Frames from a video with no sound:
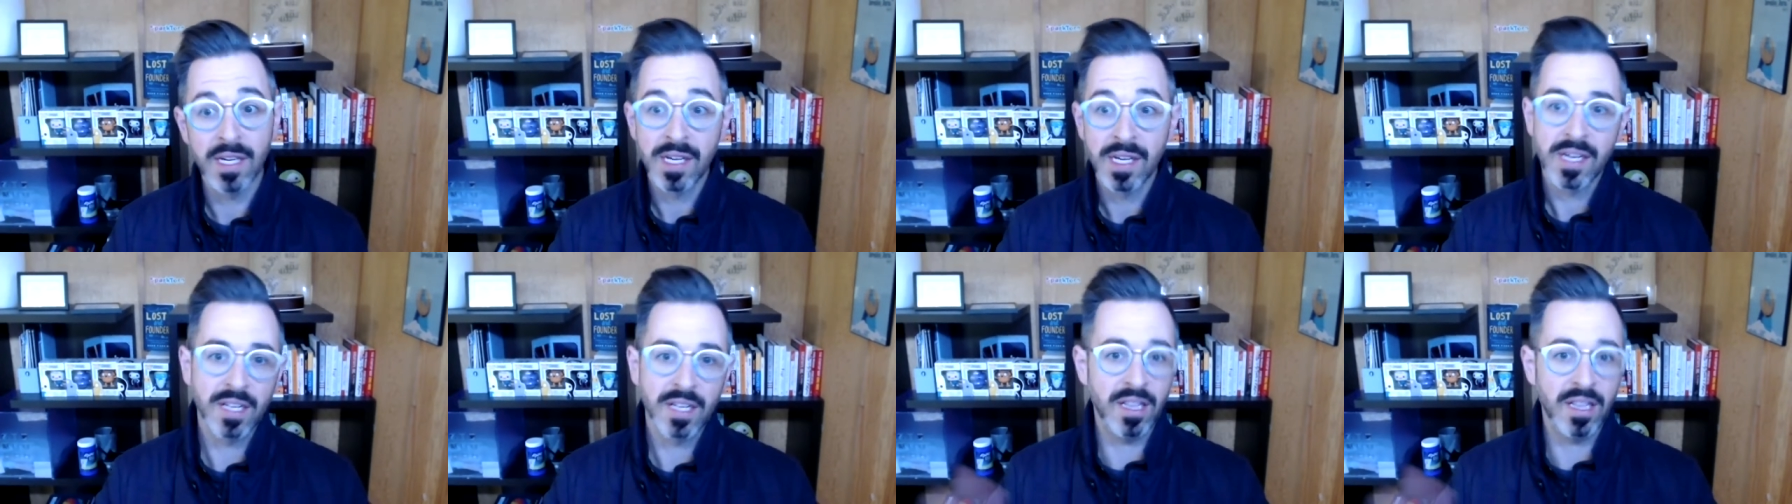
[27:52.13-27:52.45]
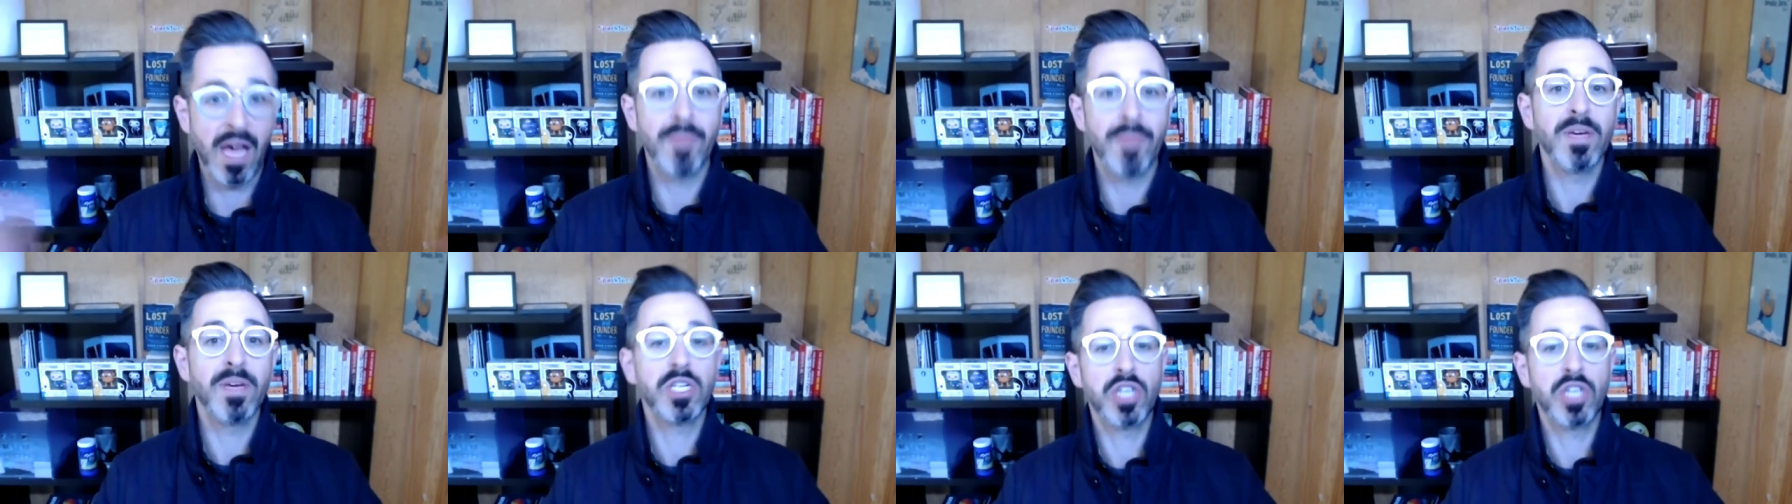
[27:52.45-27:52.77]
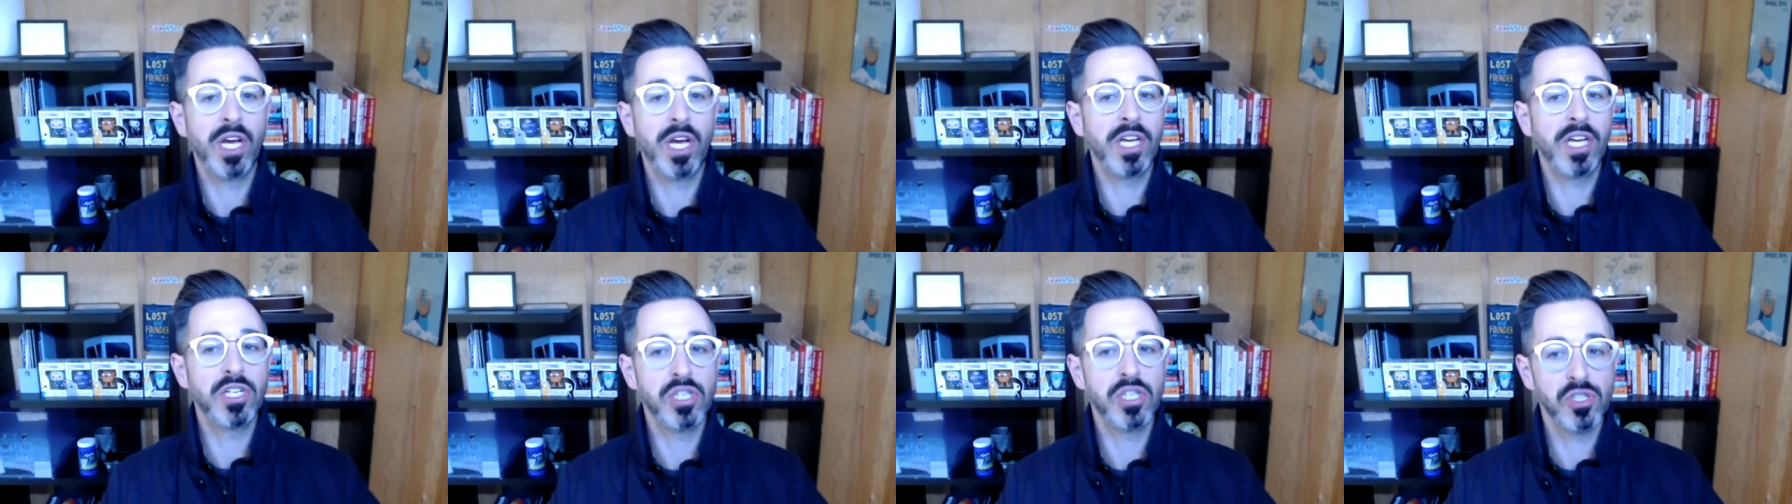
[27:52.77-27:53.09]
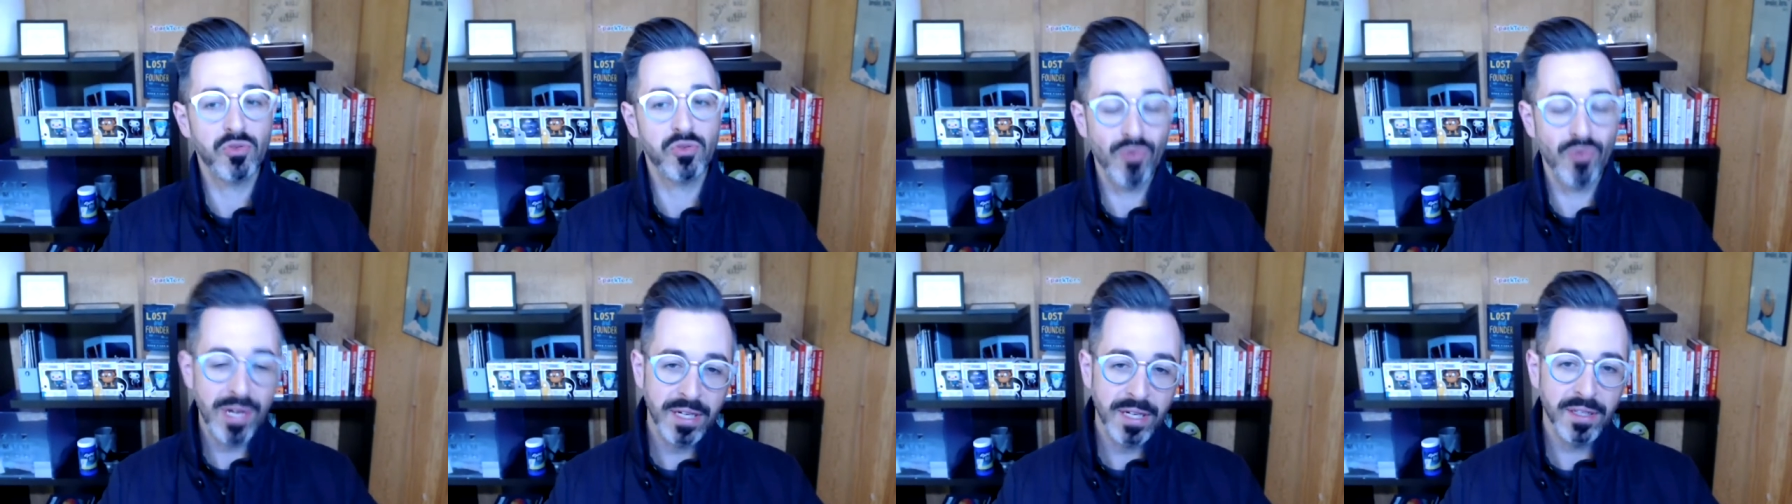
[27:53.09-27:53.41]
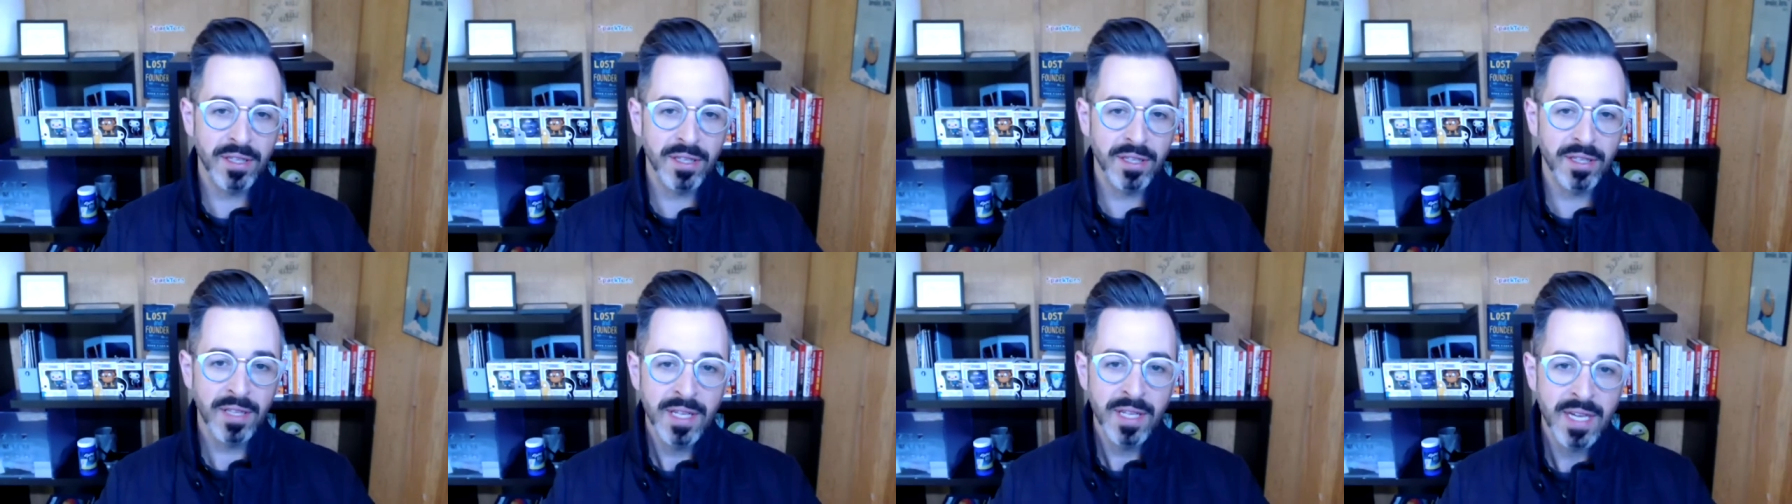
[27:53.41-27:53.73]
climate change is
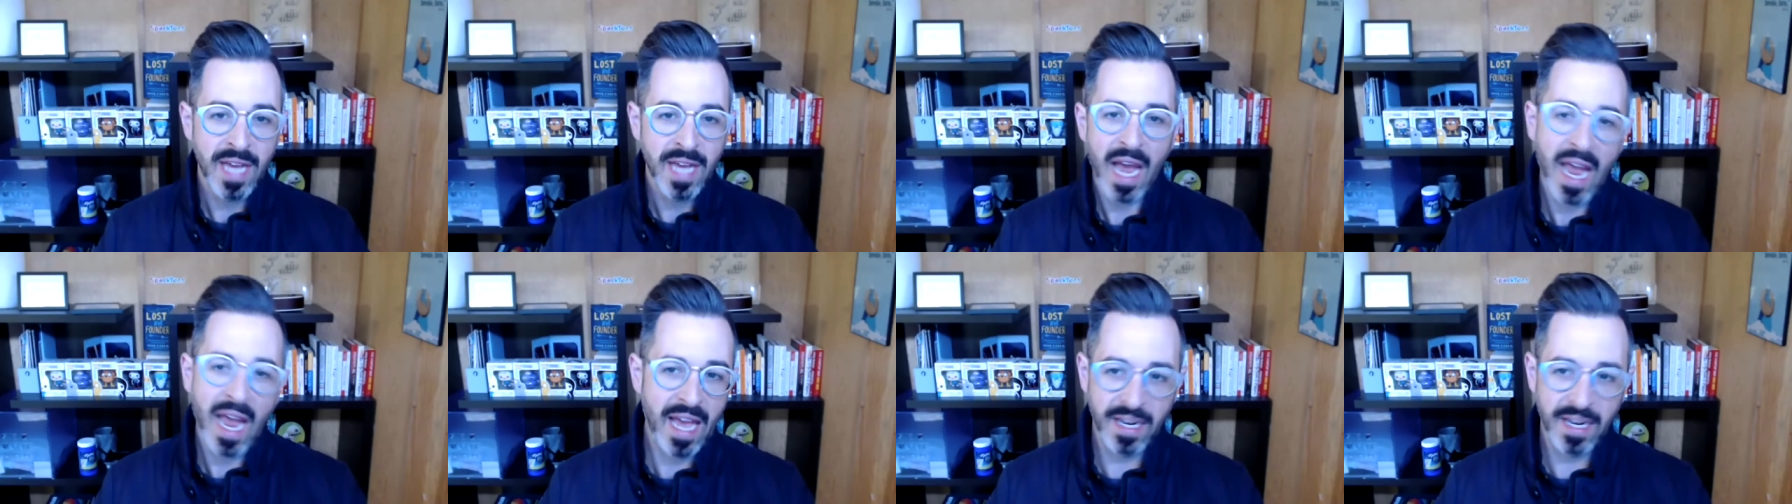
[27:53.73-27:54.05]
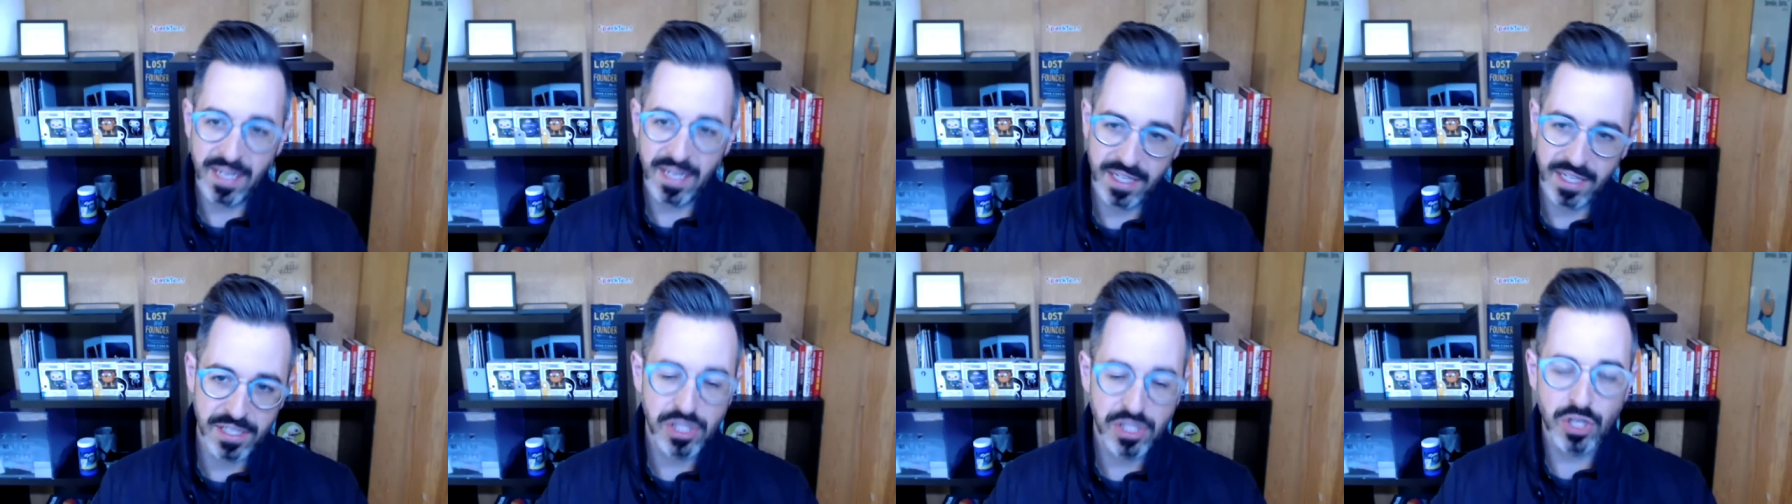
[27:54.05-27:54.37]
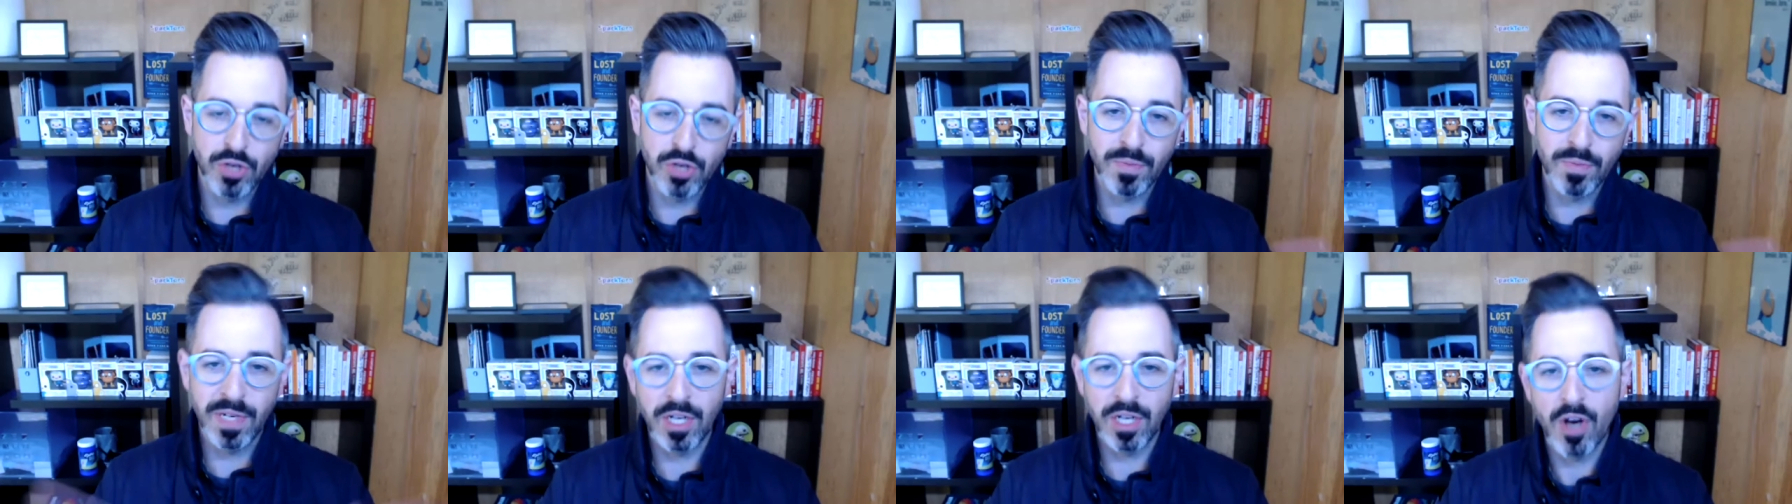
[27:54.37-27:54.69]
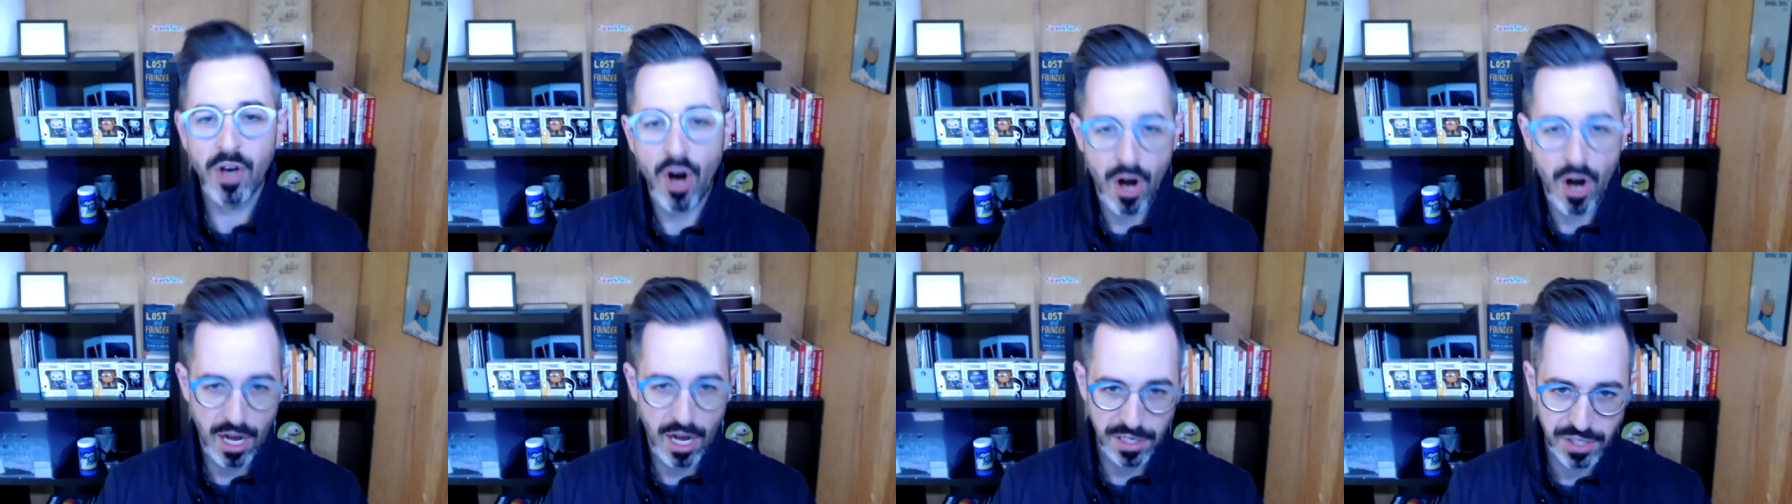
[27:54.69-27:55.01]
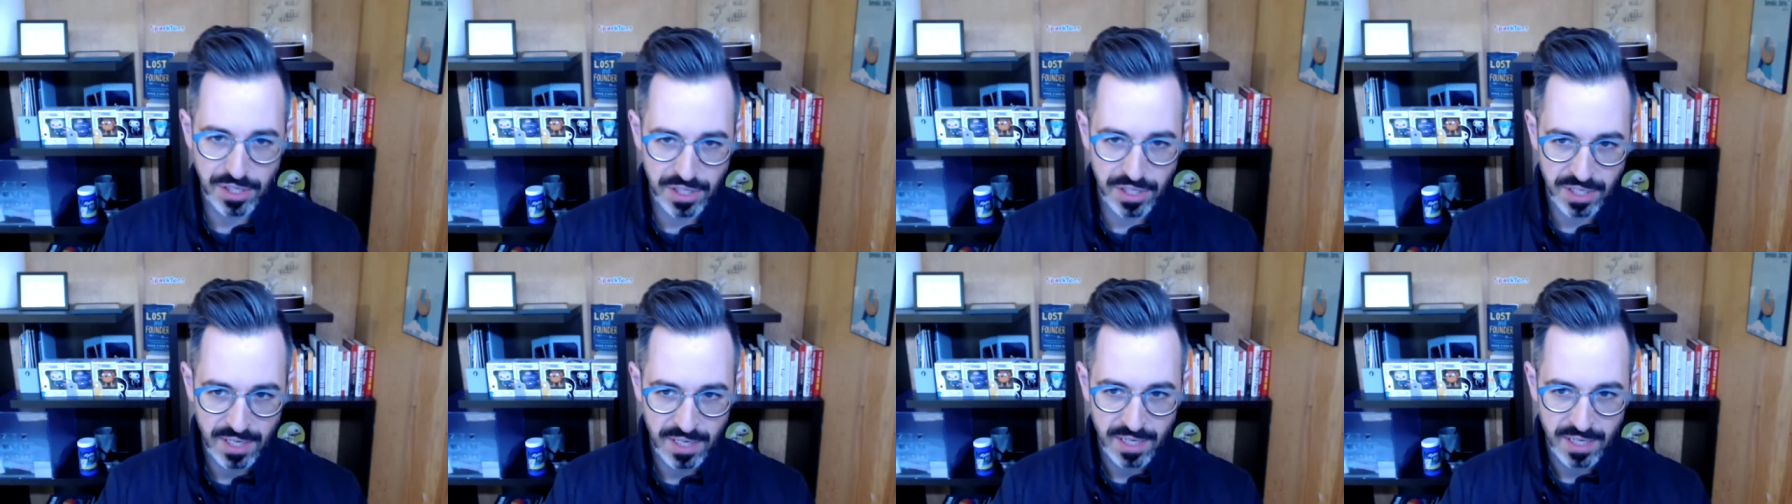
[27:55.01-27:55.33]
real and it is human
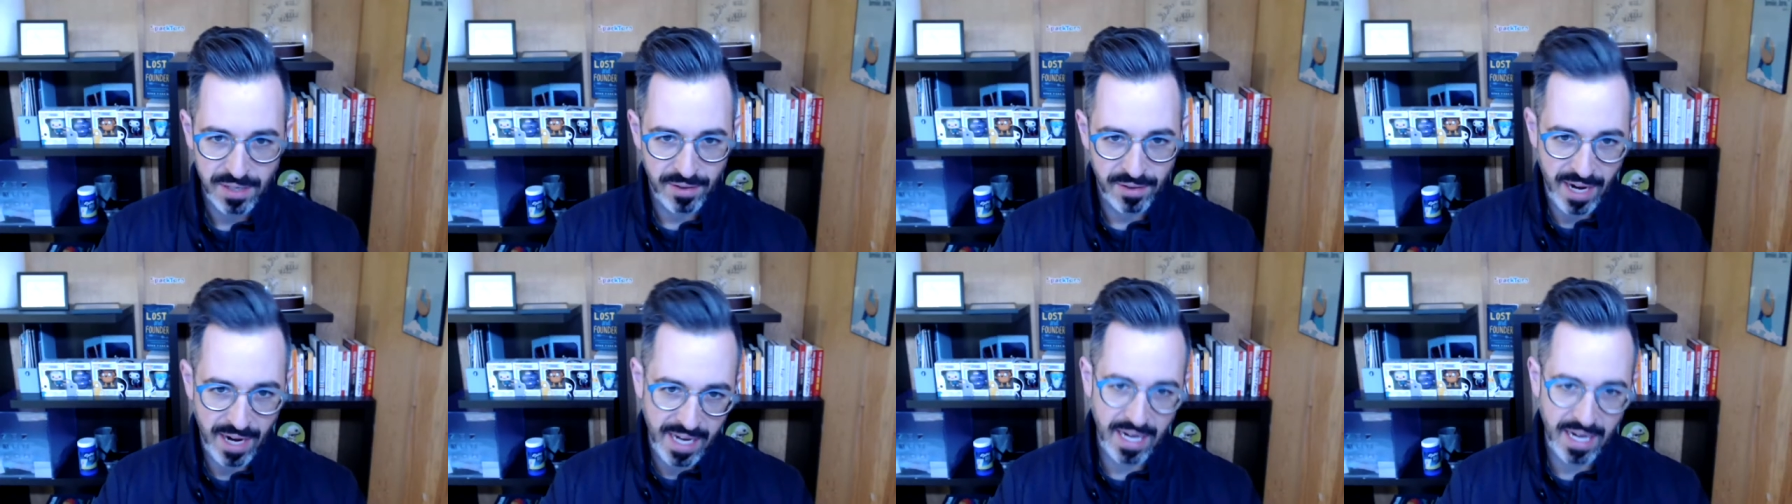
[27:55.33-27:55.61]
caused, right?